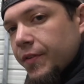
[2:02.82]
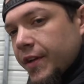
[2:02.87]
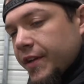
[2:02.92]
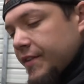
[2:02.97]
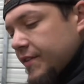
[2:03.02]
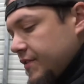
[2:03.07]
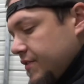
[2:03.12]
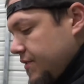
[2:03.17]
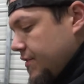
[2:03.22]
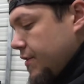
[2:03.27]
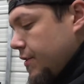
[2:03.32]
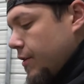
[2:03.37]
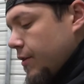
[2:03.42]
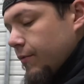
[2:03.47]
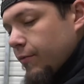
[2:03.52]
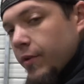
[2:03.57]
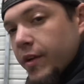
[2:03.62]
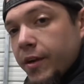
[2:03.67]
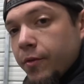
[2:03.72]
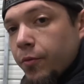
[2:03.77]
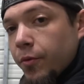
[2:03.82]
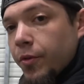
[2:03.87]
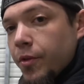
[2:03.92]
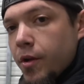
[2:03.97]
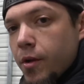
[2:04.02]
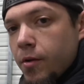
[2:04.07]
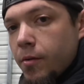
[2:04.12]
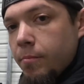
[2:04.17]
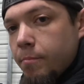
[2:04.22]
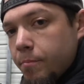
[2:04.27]
like the center of like where
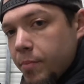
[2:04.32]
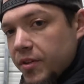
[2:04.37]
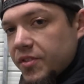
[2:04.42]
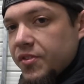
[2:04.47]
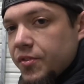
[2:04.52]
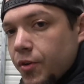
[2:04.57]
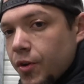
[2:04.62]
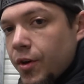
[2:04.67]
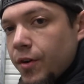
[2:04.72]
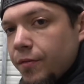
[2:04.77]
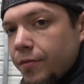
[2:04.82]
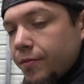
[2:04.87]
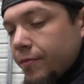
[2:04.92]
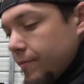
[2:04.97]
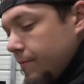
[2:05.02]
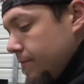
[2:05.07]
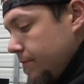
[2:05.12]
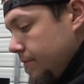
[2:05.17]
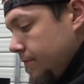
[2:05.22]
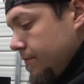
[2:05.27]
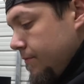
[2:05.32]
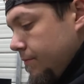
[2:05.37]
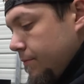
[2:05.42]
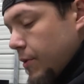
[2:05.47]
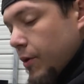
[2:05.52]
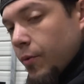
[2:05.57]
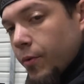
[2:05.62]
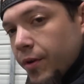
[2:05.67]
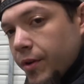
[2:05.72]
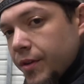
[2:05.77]
the busted off
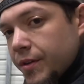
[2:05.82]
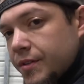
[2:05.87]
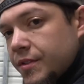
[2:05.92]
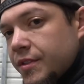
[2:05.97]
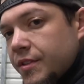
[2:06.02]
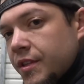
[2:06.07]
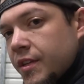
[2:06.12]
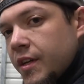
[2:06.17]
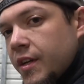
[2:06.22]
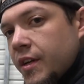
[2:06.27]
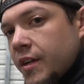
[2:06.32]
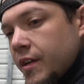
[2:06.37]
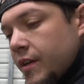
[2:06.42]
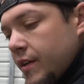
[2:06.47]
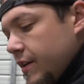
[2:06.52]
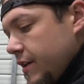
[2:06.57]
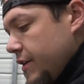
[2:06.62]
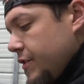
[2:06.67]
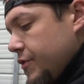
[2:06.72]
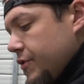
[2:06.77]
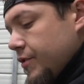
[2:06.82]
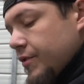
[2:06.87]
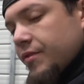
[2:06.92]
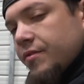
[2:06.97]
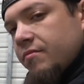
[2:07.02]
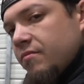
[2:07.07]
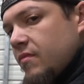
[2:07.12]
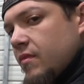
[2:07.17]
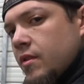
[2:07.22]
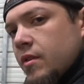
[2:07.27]
bolt is and
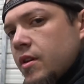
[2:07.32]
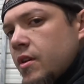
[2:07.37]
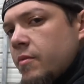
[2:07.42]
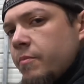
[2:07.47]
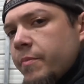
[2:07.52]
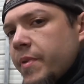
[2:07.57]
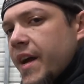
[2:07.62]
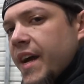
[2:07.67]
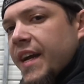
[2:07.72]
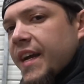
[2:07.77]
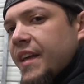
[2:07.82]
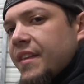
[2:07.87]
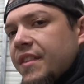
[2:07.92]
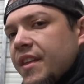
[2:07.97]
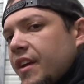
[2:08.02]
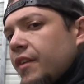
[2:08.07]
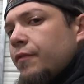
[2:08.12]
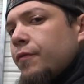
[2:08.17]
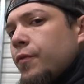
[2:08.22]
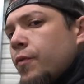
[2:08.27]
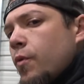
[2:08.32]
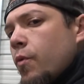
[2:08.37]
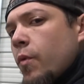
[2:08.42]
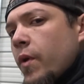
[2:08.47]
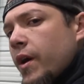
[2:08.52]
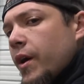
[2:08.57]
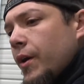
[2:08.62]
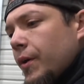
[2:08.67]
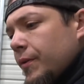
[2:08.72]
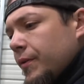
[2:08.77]
just pack that thing full of
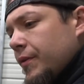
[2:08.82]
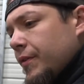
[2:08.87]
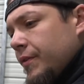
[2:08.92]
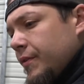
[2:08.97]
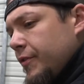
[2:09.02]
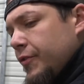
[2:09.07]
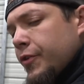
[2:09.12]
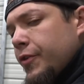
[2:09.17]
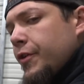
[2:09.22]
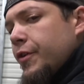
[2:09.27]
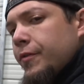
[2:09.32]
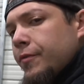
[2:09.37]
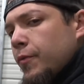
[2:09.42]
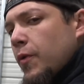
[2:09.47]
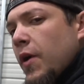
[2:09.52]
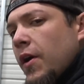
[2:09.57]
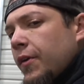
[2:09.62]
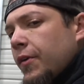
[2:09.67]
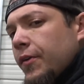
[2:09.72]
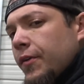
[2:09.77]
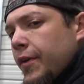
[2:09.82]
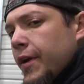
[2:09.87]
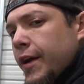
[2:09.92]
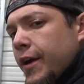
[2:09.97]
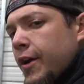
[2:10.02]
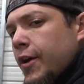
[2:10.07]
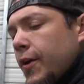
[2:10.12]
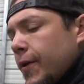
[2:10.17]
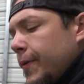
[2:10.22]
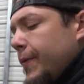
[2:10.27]
weld. Turn your welder
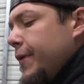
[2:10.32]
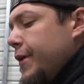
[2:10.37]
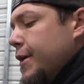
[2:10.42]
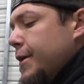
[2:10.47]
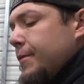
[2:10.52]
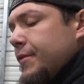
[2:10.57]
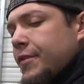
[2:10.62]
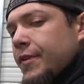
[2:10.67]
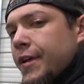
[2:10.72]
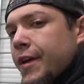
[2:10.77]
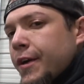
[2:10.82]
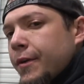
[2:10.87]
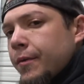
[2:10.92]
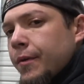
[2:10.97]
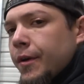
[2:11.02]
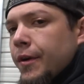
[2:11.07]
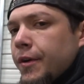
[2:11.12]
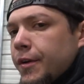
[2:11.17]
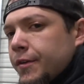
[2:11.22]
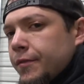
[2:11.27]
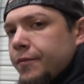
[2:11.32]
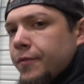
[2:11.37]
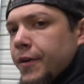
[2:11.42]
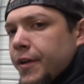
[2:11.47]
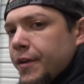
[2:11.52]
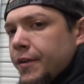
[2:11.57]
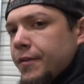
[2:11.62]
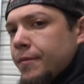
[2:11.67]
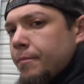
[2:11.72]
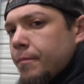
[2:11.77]
like all the way up to like where you're
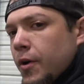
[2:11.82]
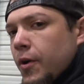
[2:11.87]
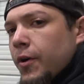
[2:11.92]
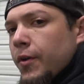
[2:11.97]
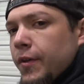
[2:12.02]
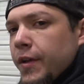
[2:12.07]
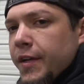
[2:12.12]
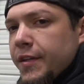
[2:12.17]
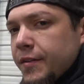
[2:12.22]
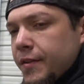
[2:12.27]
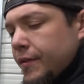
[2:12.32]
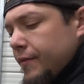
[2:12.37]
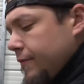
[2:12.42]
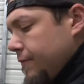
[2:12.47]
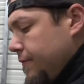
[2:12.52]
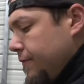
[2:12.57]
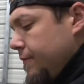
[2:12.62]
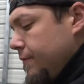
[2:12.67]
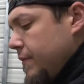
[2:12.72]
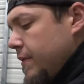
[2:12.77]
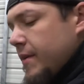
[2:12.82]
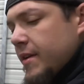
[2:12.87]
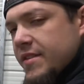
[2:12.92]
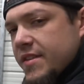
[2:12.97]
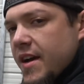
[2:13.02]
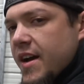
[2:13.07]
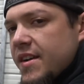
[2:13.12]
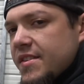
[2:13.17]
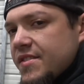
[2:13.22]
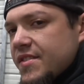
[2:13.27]
freaking burning like as
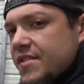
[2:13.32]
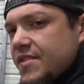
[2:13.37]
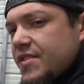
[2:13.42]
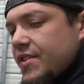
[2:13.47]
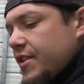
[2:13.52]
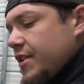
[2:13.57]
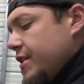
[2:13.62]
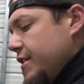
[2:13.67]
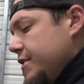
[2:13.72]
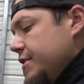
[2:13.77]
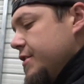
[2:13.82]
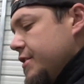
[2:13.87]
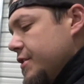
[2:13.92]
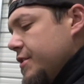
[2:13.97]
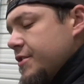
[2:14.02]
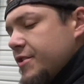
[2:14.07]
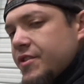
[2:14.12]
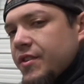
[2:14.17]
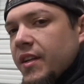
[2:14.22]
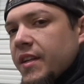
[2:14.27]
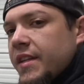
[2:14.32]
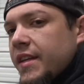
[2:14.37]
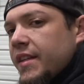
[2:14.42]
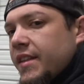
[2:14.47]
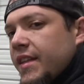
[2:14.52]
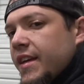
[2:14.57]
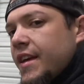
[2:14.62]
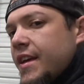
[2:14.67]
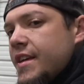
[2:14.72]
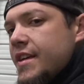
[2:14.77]
hot as the sun. You know, just let
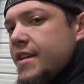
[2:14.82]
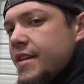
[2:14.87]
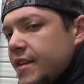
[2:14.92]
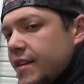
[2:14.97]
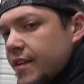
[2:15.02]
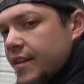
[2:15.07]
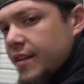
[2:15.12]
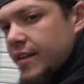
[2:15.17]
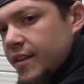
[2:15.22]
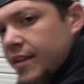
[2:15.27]
that thing eat.